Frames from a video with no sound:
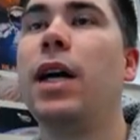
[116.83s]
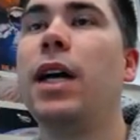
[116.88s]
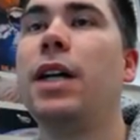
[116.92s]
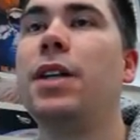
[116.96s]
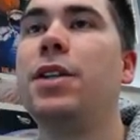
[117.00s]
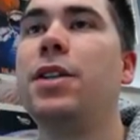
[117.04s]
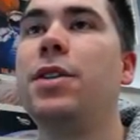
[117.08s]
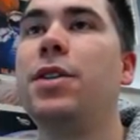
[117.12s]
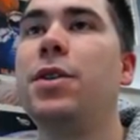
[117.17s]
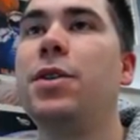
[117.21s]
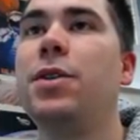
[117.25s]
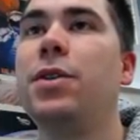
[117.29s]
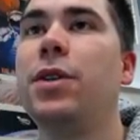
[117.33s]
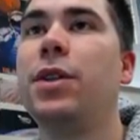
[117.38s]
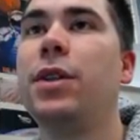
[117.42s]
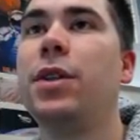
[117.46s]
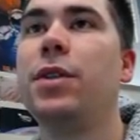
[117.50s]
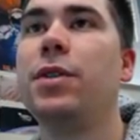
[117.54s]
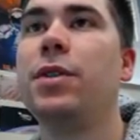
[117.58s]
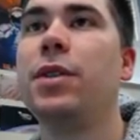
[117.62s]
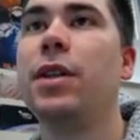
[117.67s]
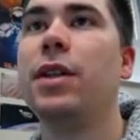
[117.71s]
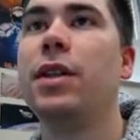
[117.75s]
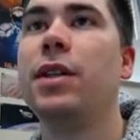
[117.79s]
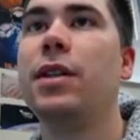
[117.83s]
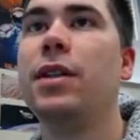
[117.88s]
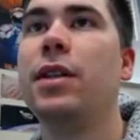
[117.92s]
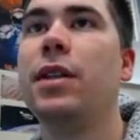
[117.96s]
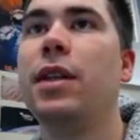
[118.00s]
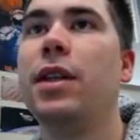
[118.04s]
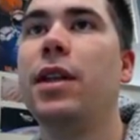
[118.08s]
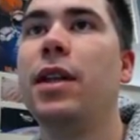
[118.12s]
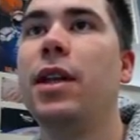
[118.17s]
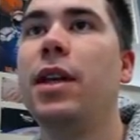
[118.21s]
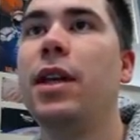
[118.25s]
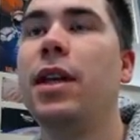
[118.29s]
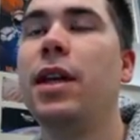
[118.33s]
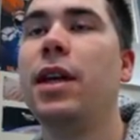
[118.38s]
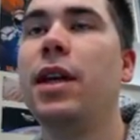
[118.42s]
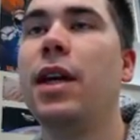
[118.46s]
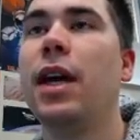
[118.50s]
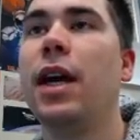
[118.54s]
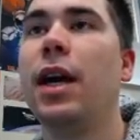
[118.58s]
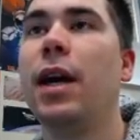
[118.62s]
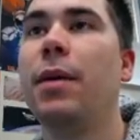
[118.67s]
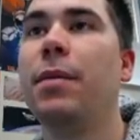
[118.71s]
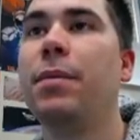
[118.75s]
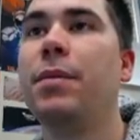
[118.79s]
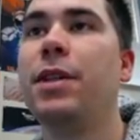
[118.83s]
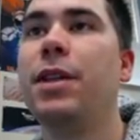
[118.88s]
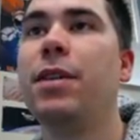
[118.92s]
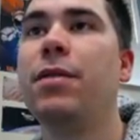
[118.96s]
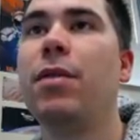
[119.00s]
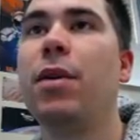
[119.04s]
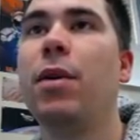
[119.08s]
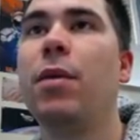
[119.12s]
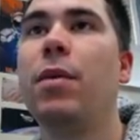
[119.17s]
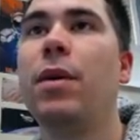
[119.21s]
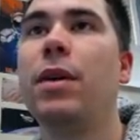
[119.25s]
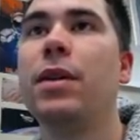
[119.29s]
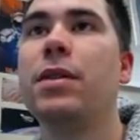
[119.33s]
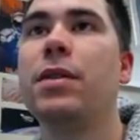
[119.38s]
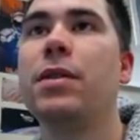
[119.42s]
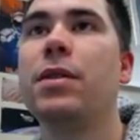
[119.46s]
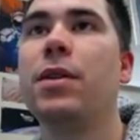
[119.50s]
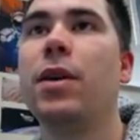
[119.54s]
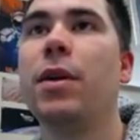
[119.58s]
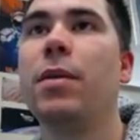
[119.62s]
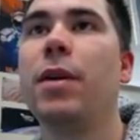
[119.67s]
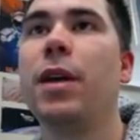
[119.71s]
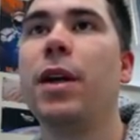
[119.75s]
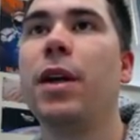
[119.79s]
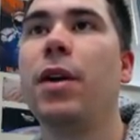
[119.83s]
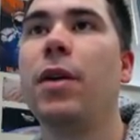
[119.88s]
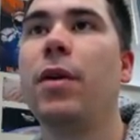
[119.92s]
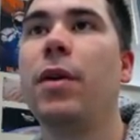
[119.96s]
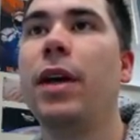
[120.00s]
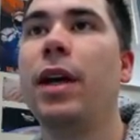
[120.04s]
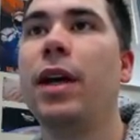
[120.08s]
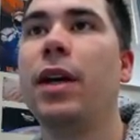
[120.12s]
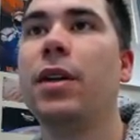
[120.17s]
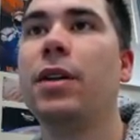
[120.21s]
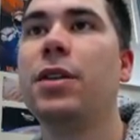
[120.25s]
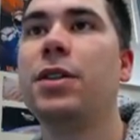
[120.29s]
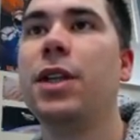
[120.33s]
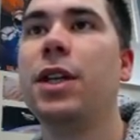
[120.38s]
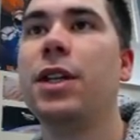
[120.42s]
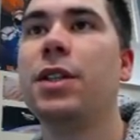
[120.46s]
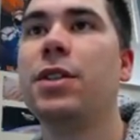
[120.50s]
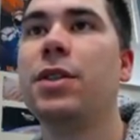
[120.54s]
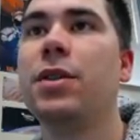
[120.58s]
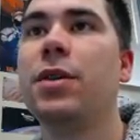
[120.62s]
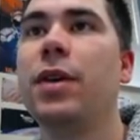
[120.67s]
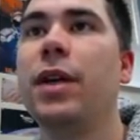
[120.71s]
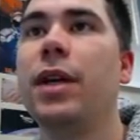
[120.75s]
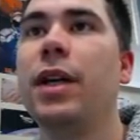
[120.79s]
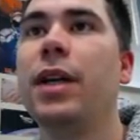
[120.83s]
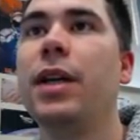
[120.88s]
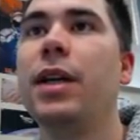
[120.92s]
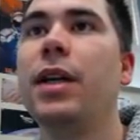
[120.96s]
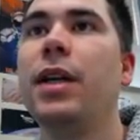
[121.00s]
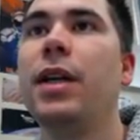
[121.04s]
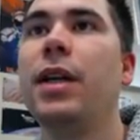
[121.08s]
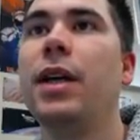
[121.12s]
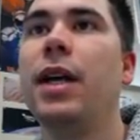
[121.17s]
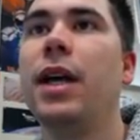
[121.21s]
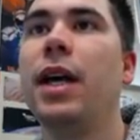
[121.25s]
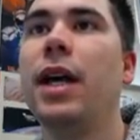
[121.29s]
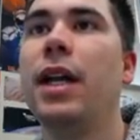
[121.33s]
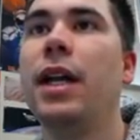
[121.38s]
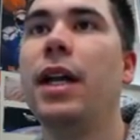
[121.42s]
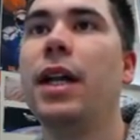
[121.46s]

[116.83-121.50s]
I just usually use the default ones, so I'm going to go English History, and